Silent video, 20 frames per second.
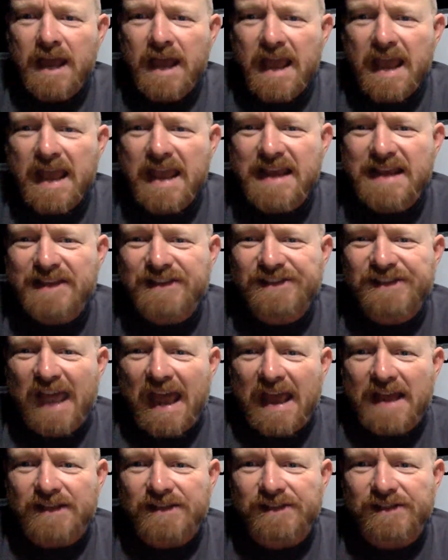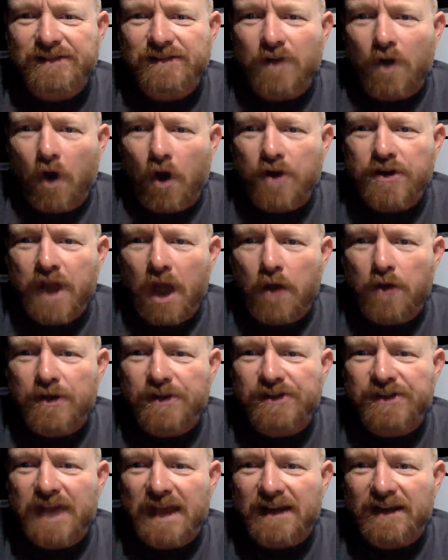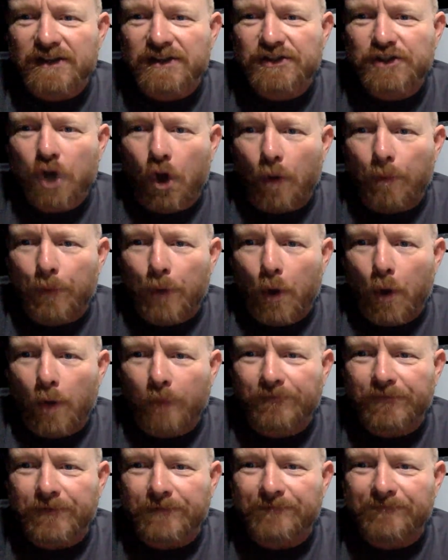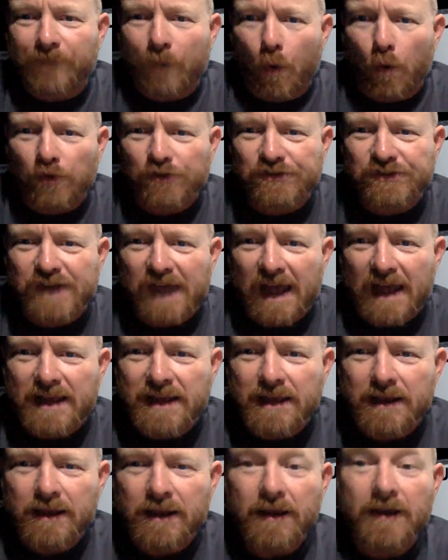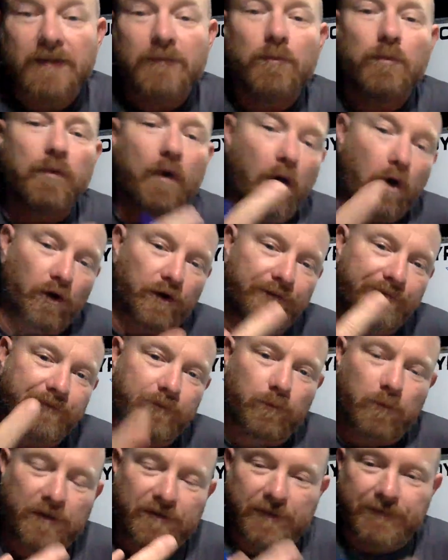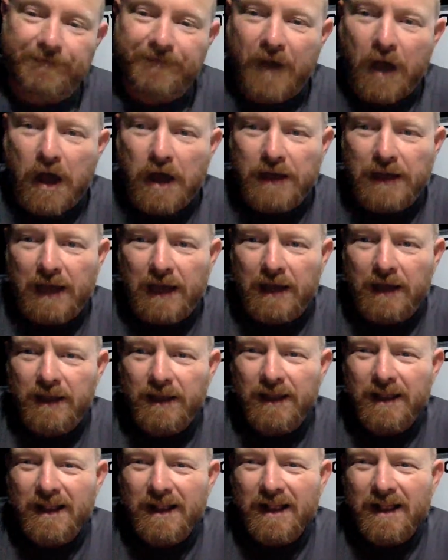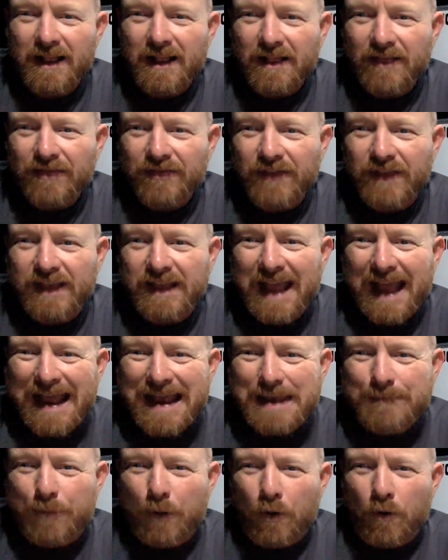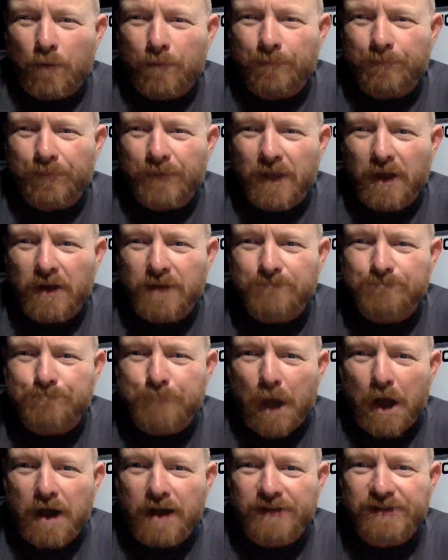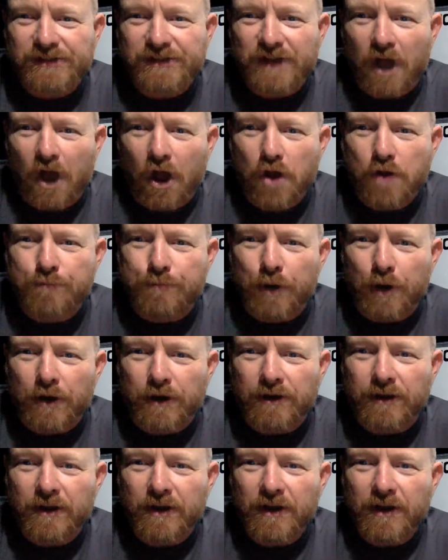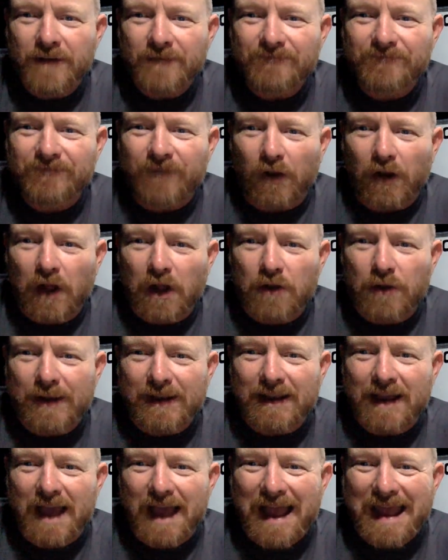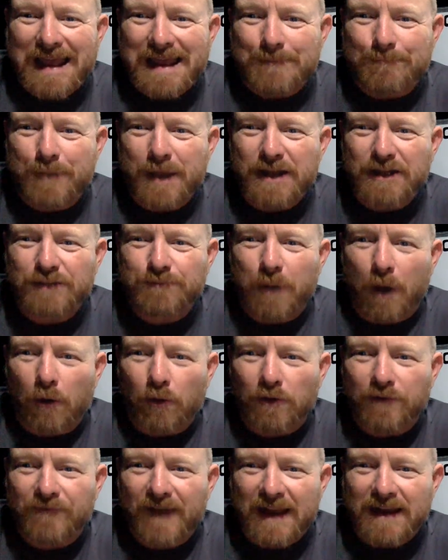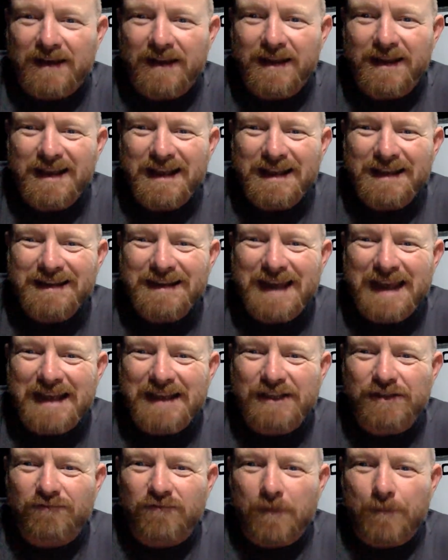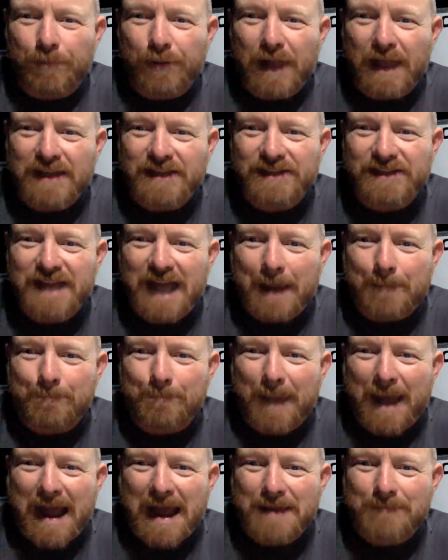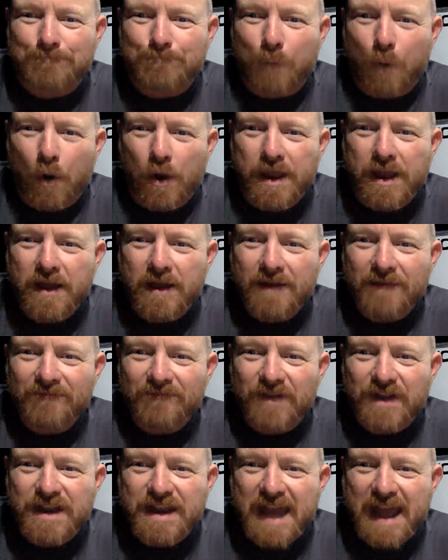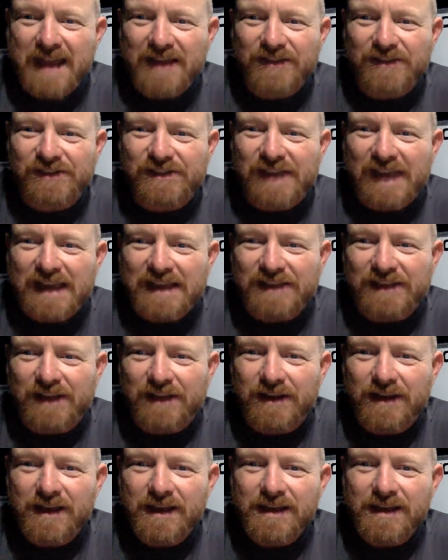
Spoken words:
He says, I noticed that the top of the forestay with a furler, the cable had burst open following a pitch pole event. Need to replace that bad boy for next season.